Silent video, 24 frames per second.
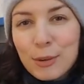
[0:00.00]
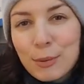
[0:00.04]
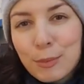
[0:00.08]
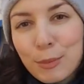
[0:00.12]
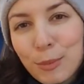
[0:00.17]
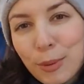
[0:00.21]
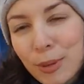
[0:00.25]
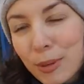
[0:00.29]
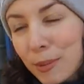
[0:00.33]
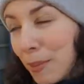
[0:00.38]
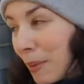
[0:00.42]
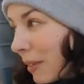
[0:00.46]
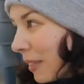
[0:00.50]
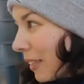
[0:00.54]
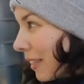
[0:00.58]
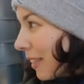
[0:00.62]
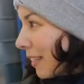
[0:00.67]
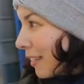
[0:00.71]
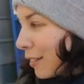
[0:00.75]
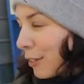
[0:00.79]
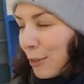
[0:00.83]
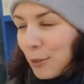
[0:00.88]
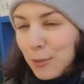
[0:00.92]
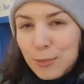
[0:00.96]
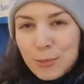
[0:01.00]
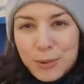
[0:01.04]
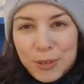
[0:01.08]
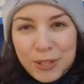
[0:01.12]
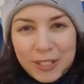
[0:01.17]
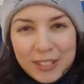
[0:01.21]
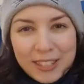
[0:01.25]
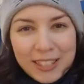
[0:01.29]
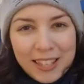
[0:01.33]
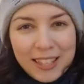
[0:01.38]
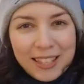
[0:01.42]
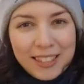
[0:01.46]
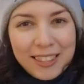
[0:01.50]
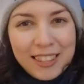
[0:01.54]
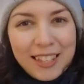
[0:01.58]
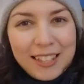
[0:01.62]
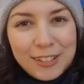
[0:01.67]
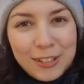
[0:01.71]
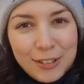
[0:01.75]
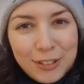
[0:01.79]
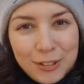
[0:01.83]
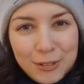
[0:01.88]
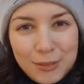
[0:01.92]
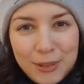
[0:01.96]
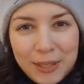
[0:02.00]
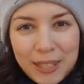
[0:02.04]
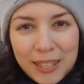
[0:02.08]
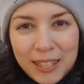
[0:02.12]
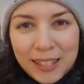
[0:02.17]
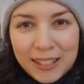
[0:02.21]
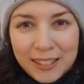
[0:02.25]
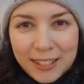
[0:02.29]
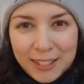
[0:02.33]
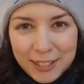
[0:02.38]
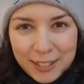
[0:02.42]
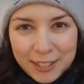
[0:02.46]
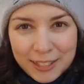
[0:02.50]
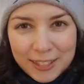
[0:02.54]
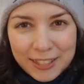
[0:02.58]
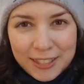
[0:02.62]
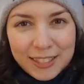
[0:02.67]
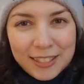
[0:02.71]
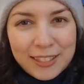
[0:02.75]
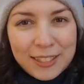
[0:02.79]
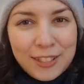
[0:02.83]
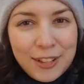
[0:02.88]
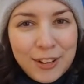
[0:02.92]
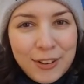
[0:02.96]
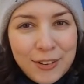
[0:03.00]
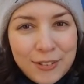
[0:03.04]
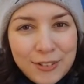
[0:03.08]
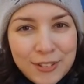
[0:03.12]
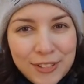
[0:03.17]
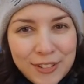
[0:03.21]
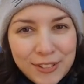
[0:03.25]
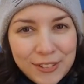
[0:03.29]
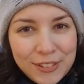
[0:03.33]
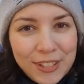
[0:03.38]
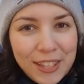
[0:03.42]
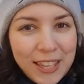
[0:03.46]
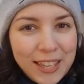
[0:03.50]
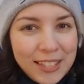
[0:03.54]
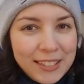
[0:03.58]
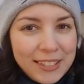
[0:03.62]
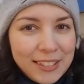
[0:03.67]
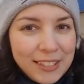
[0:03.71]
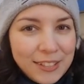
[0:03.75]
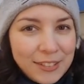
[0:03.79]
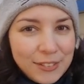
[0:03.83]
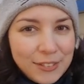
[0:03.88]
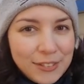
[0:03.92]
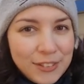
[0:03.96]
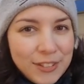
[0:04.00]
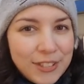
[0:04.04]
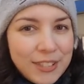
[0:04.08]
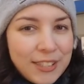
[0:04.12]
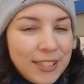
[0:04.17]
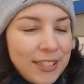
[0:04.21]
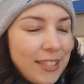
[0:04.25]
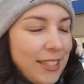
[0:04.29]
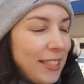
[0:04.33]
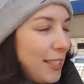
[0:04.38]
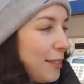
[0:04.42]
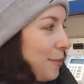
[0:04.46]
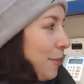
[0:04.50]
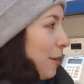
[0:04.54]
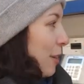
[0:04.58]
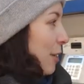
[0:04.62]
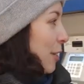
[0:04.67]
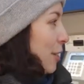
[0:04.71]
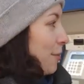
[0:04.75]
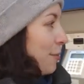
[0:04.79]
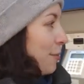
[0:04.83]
women who work there, they don't speak English, so you can use special